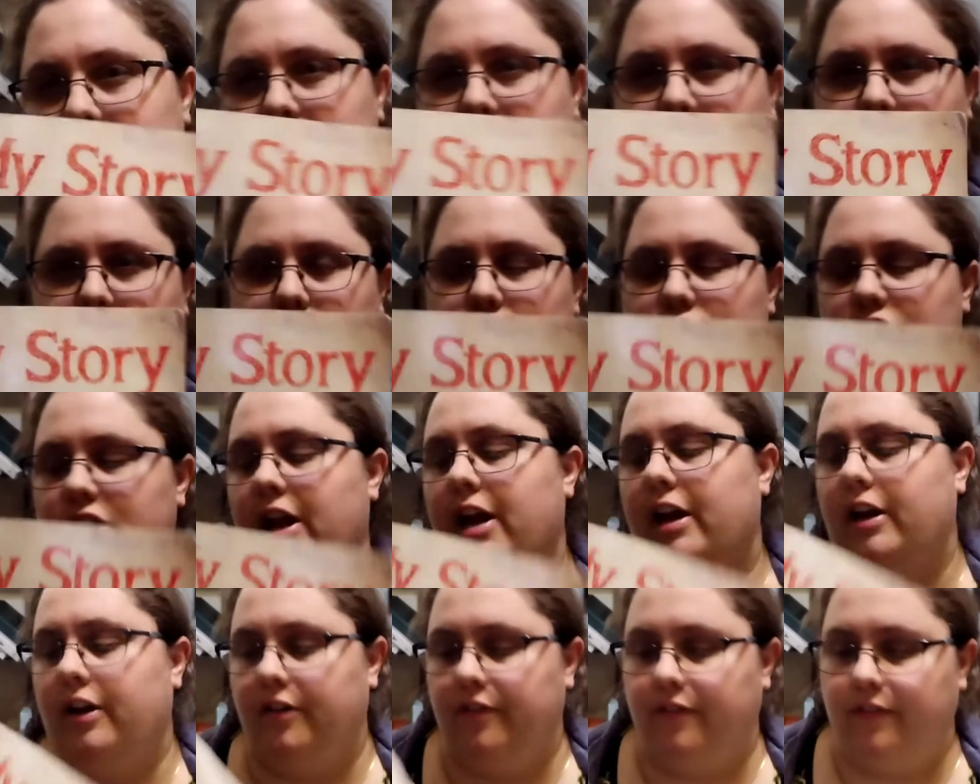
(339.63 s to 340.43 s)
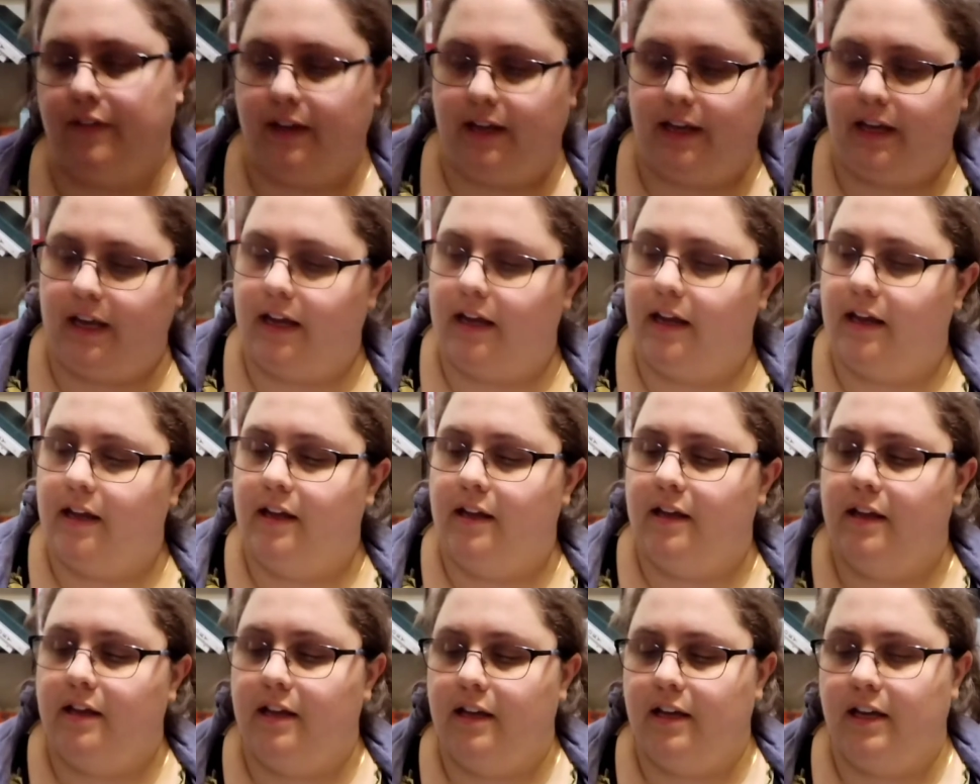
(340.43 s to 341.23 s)
a little geography,
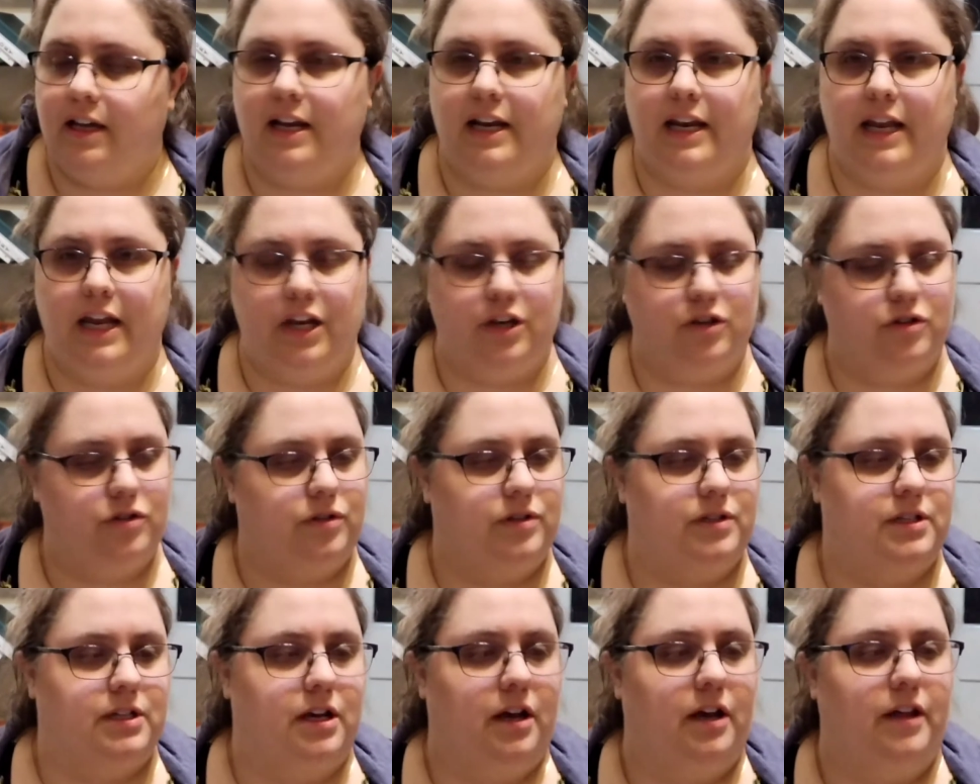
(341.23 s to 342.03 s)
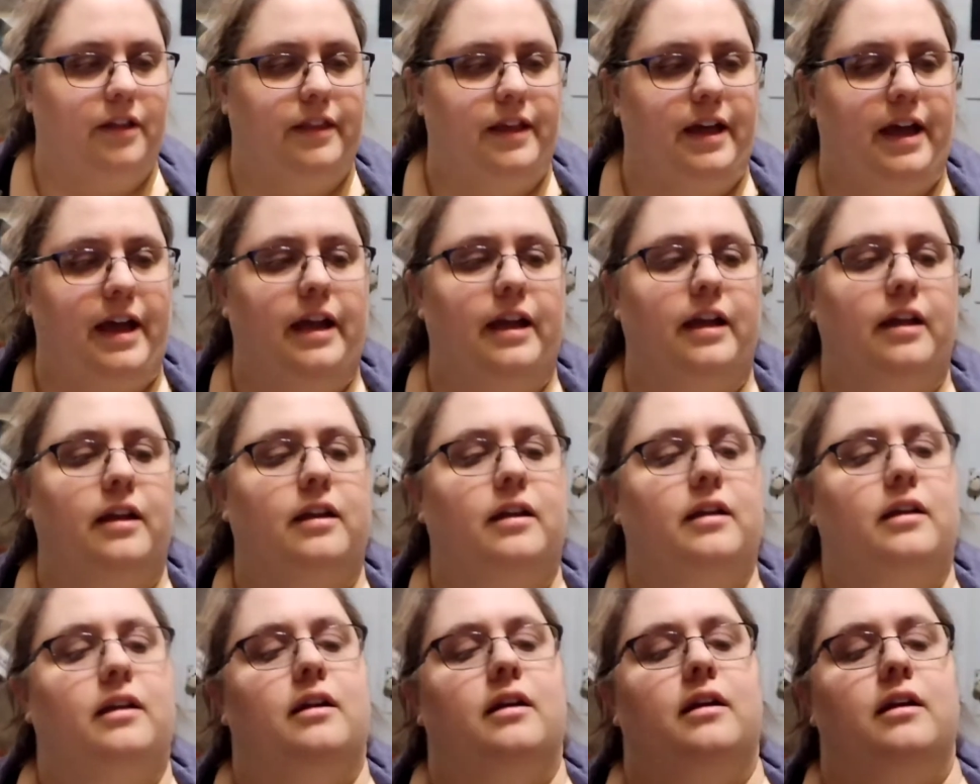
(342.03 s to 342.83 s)
kind of intro to all that.
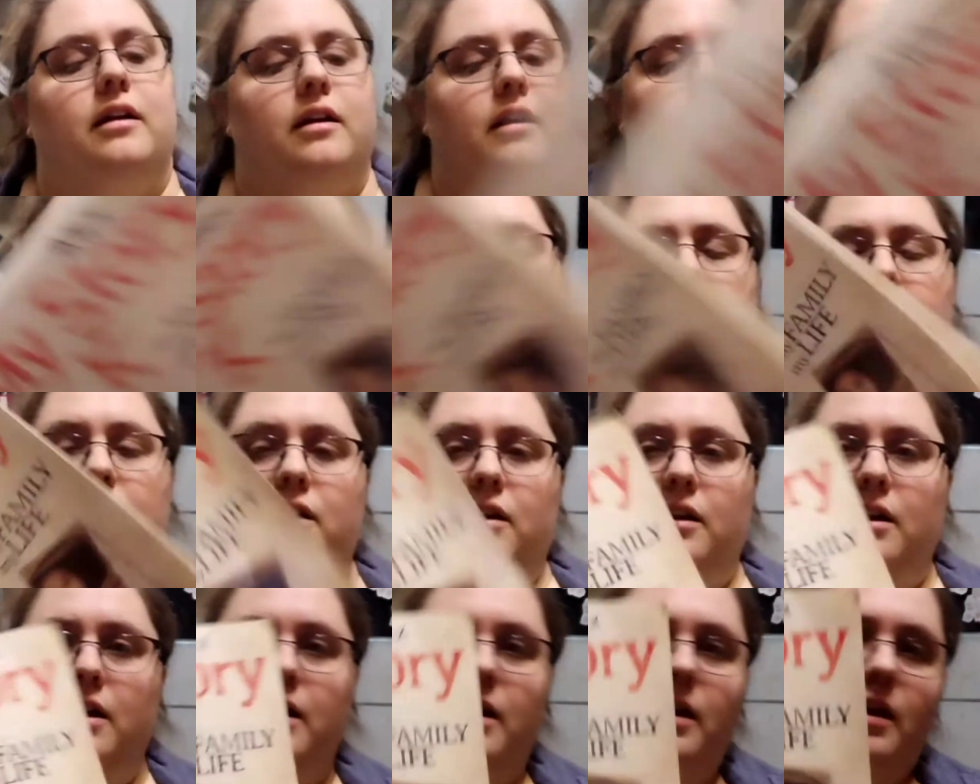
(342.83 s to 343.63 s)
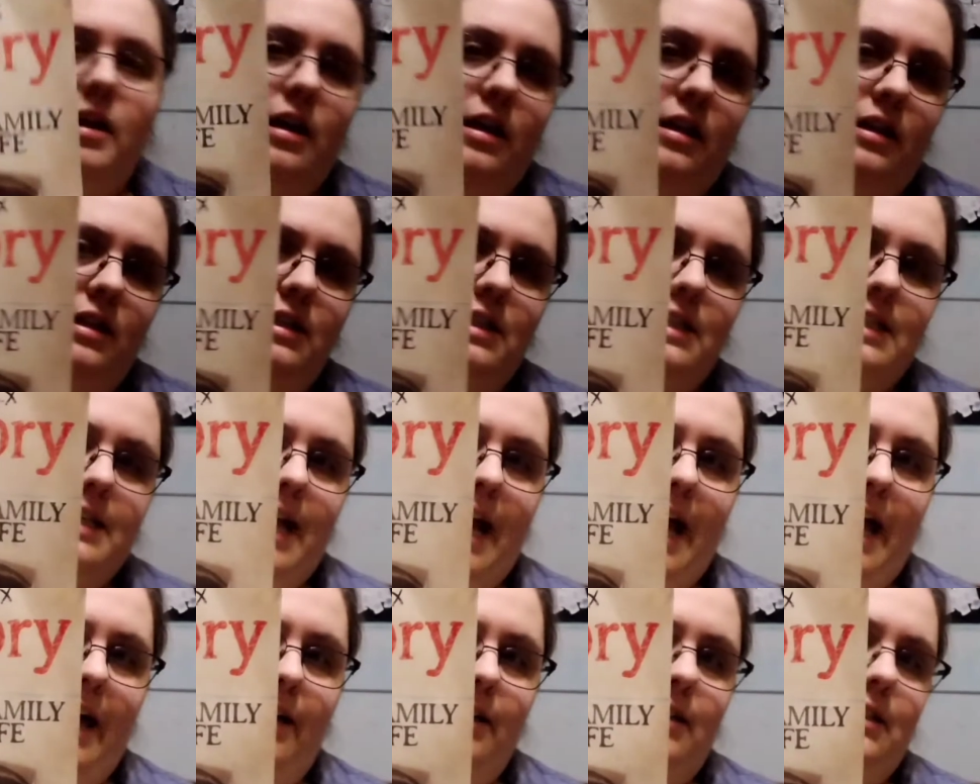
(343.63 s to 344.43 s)
And this is
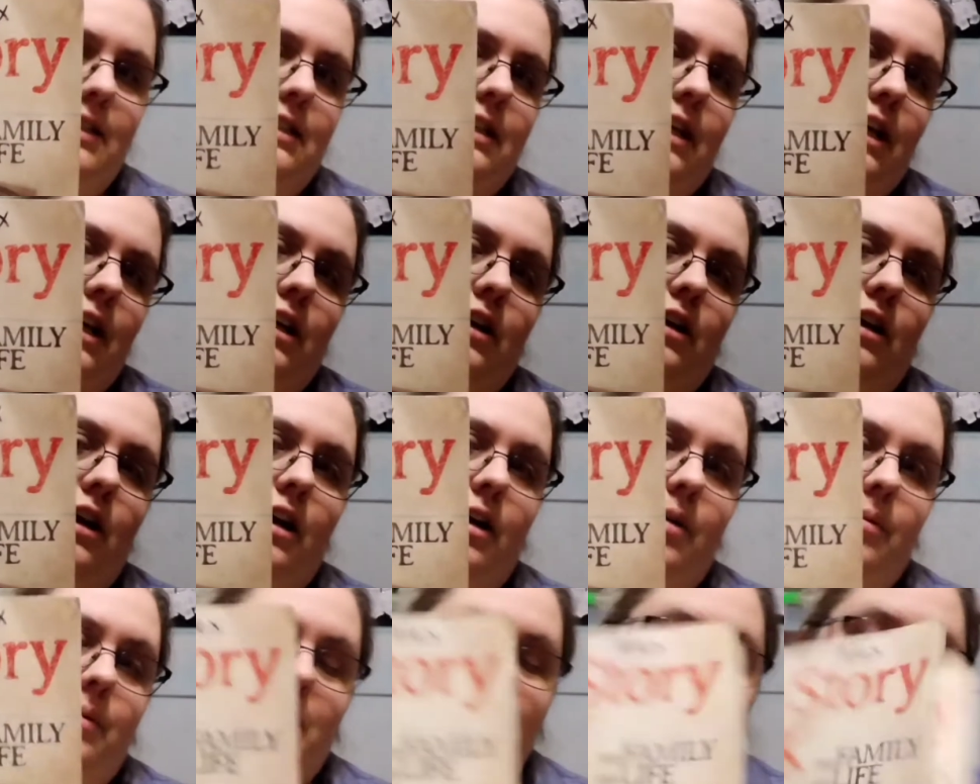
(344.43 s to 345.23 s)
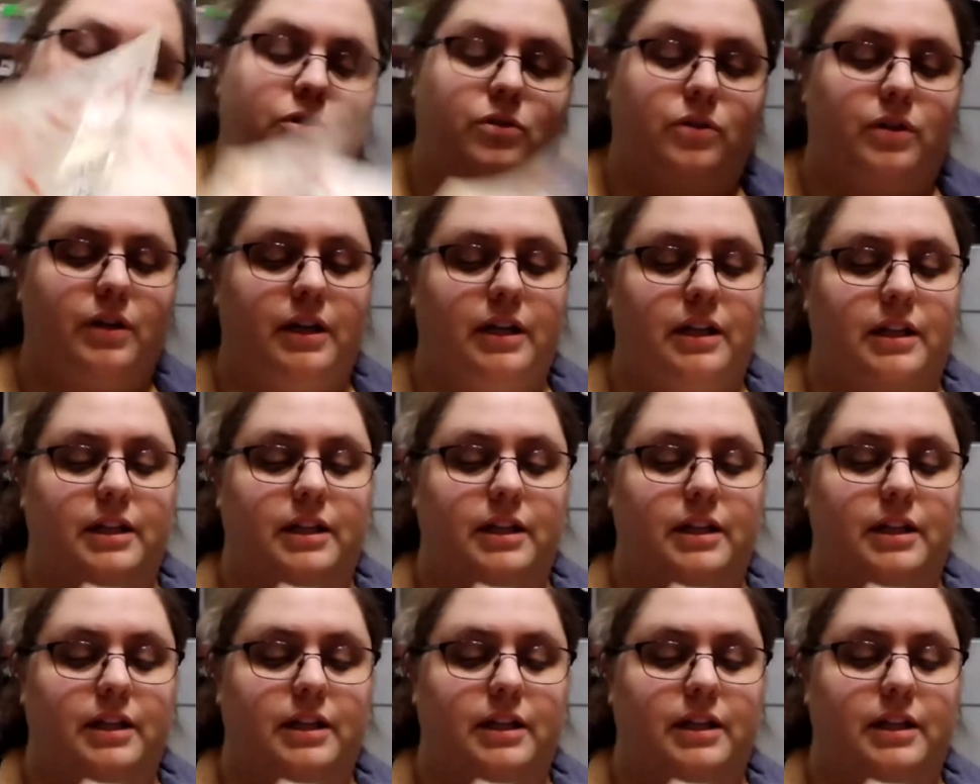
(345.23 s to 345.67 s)
Alex's kindergarten My Story.